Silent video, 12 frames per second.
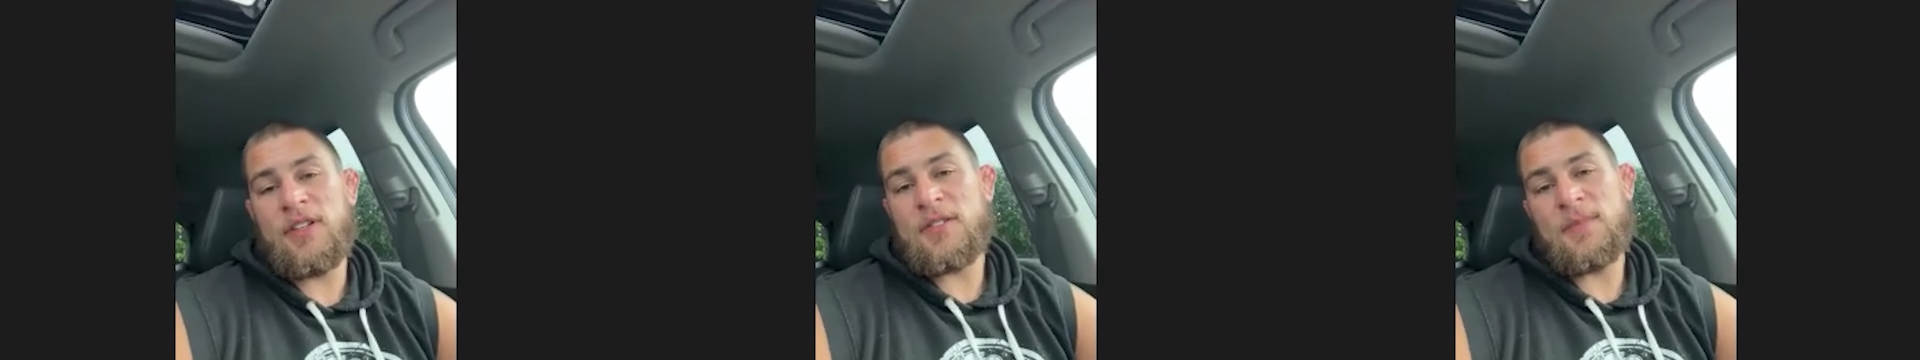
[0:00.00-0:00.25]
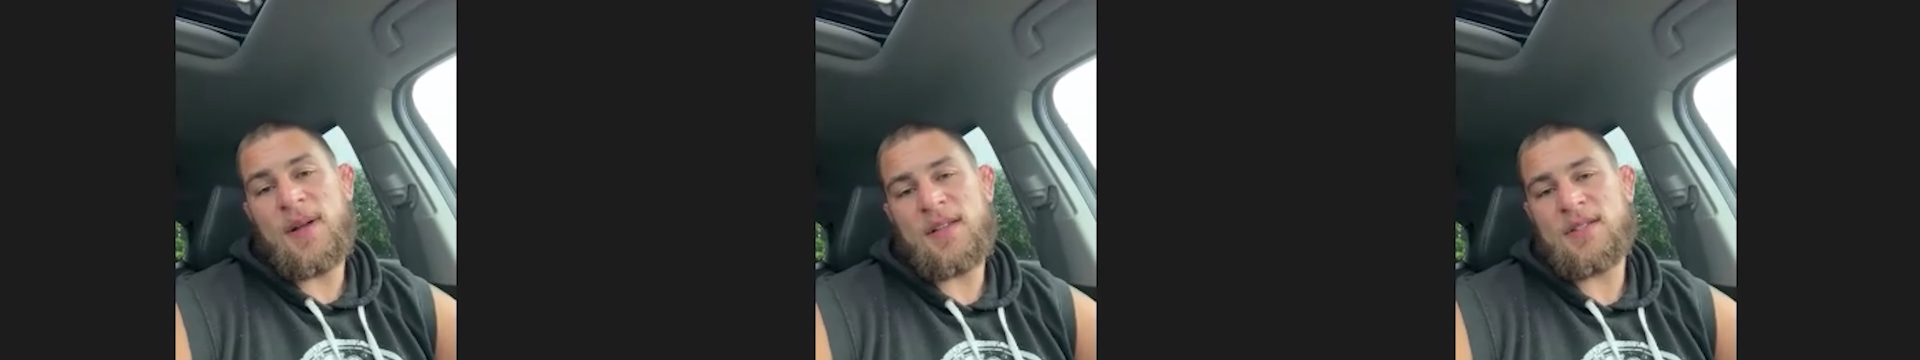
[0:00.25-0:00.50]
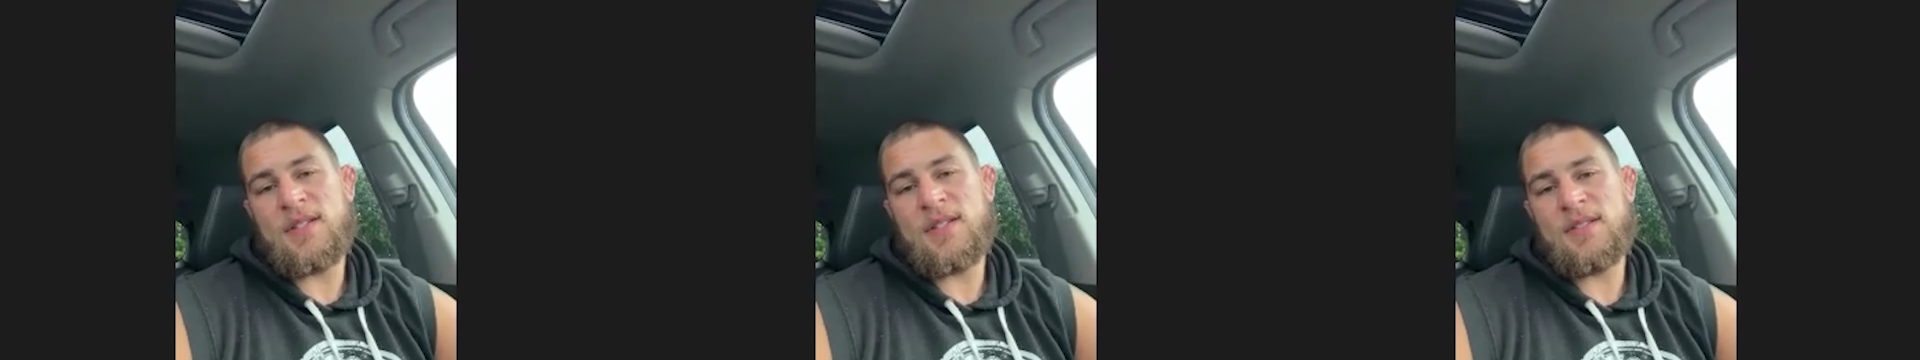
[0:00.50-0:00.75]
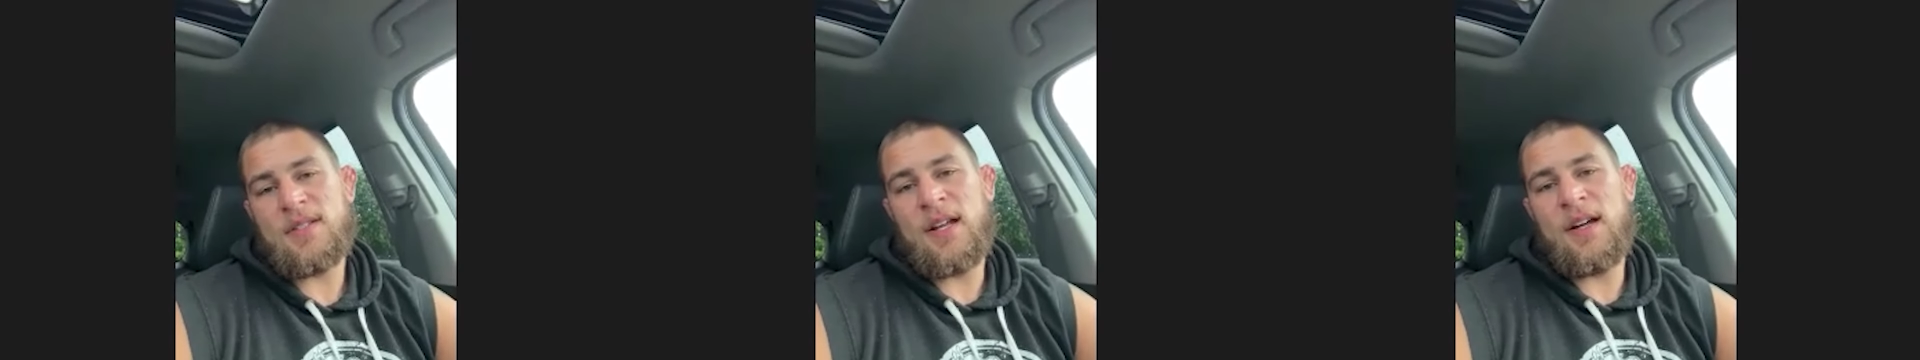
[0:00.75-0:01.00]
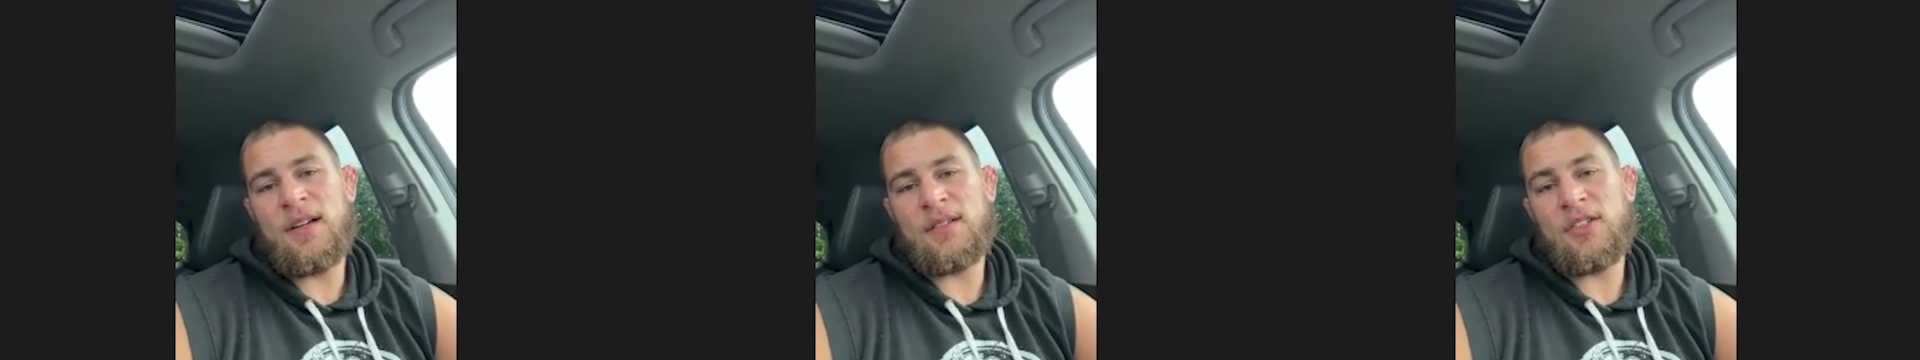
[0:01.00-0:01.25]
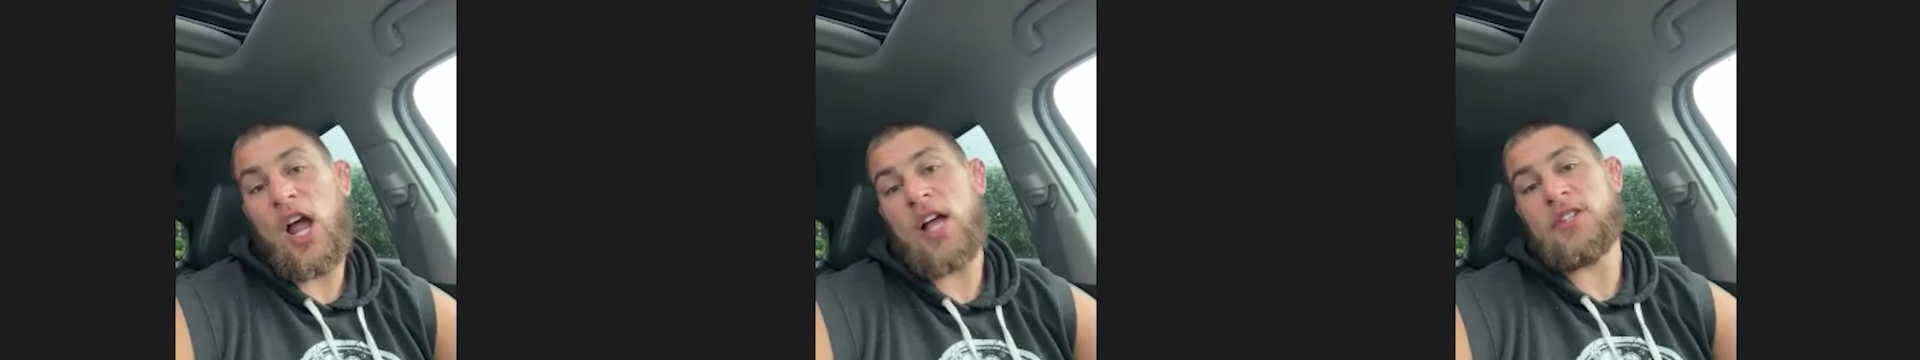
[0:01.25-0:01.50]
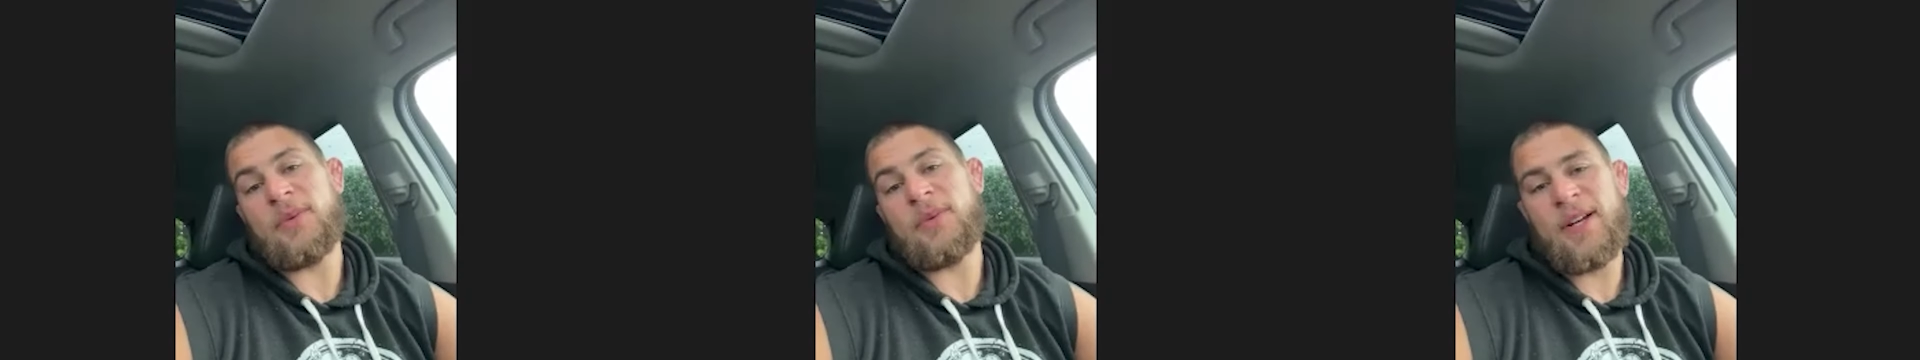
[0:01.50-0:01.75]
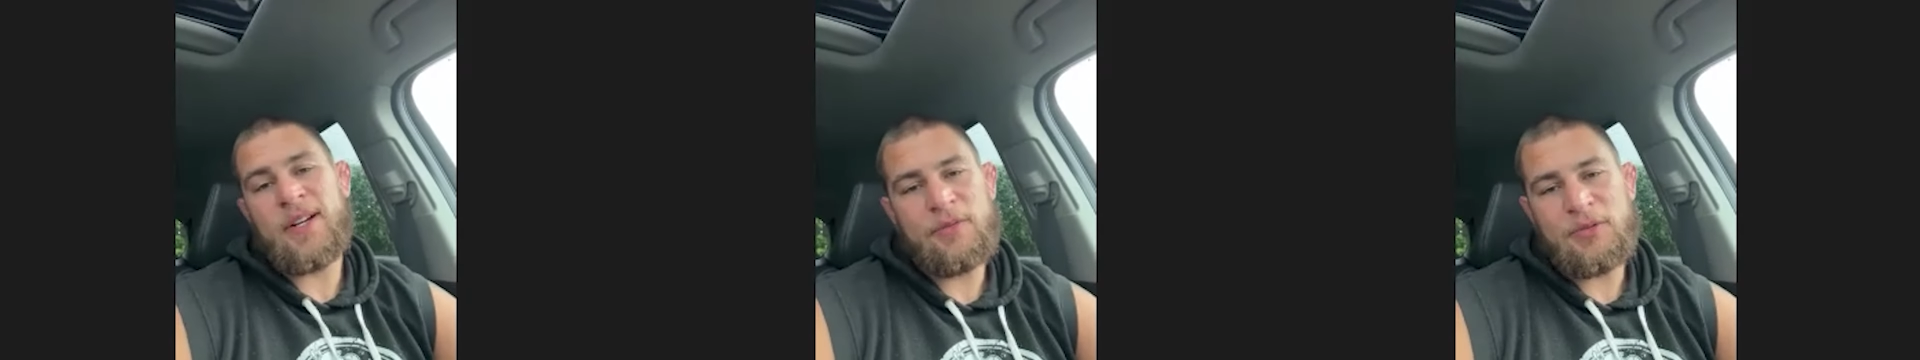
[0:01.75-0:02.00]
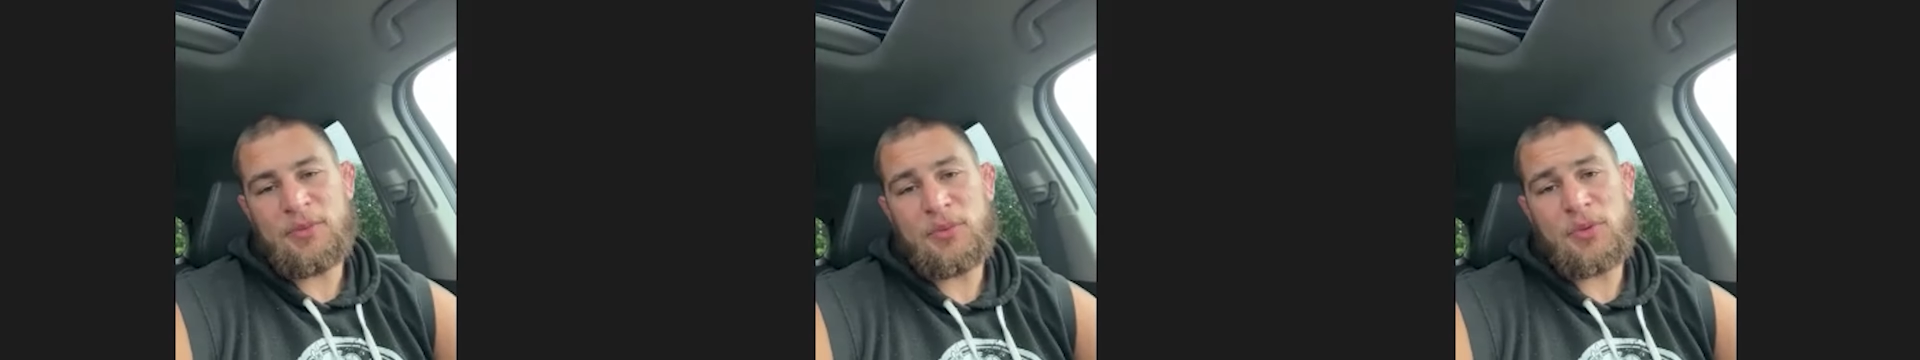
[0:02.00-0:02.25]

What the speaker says: finished my season out, graduated from